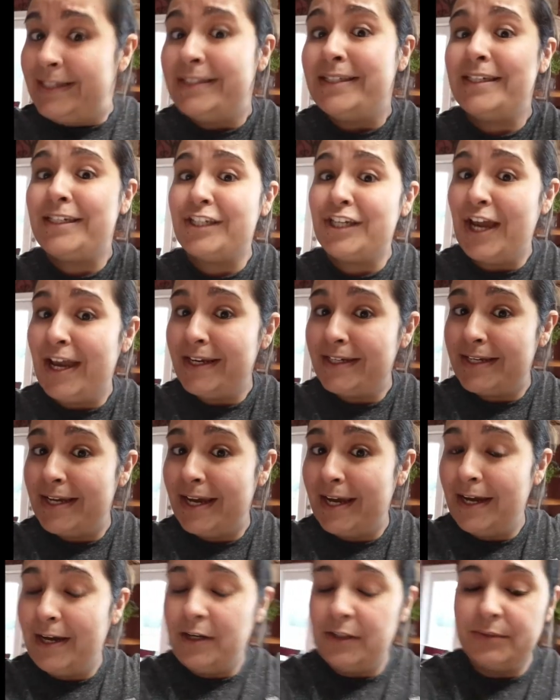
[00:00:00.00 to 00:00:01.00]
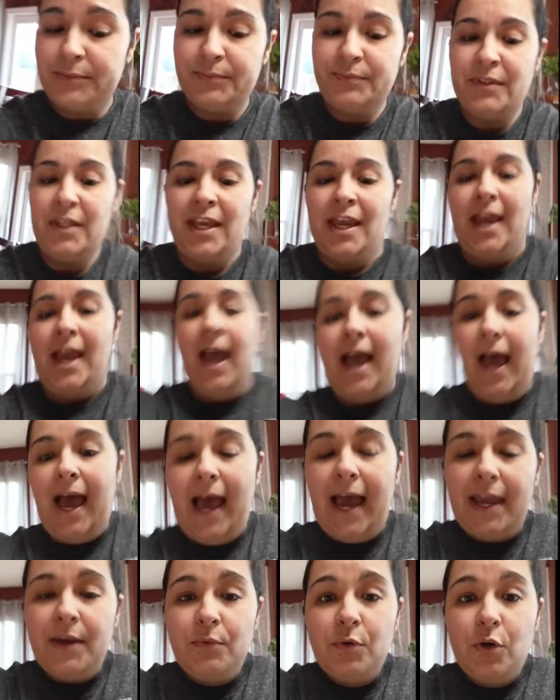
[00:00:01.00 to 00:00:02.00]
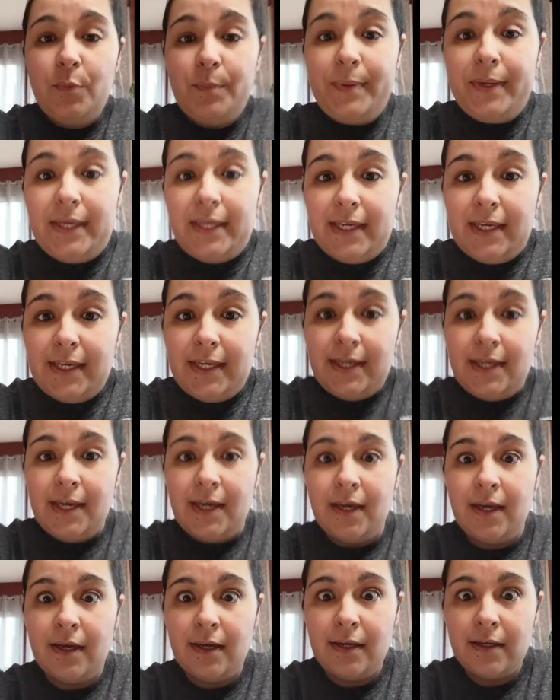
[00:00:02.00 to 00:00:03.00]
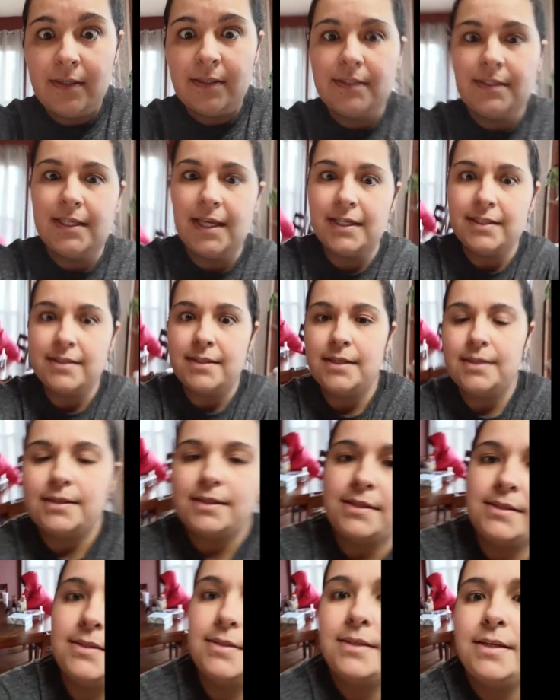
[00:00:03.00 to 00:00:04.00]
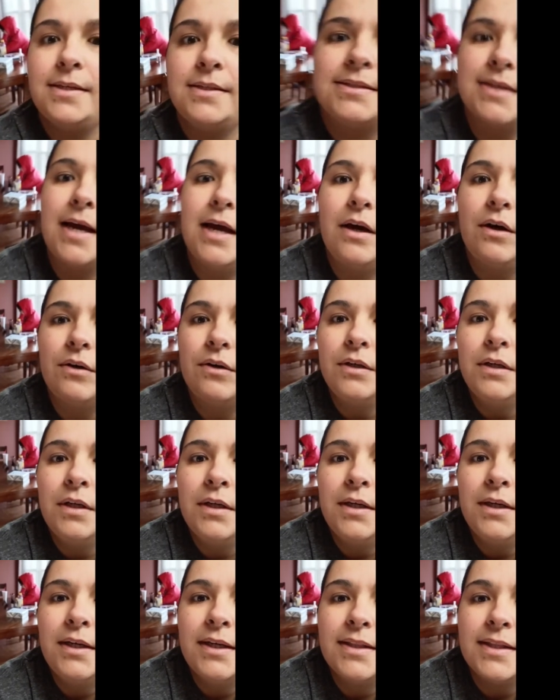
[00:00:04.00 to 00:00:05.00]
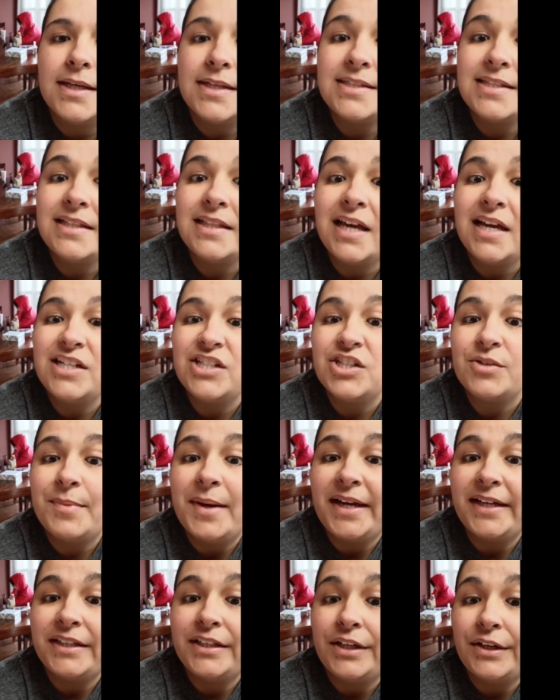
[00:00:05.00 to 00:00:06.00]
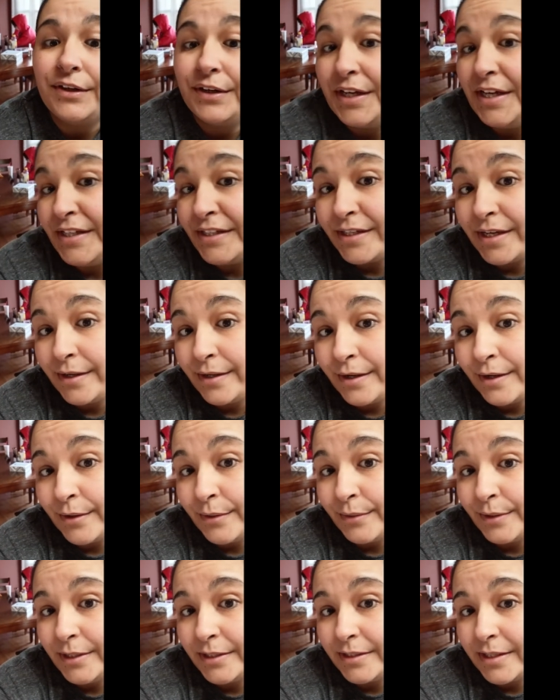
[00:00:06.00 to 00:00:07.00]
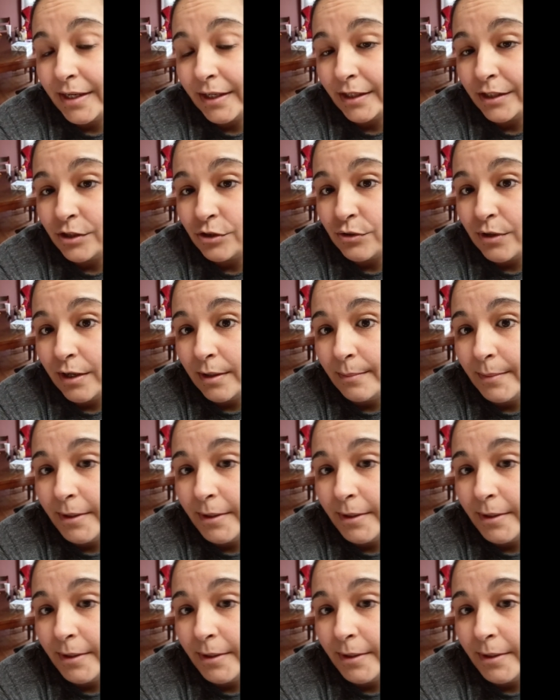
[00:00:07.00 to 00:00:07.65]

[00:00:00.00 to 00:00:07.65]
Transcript: to Chi-Town. I will be testing these things out. That's Elijah back there. He said no, he's not going to try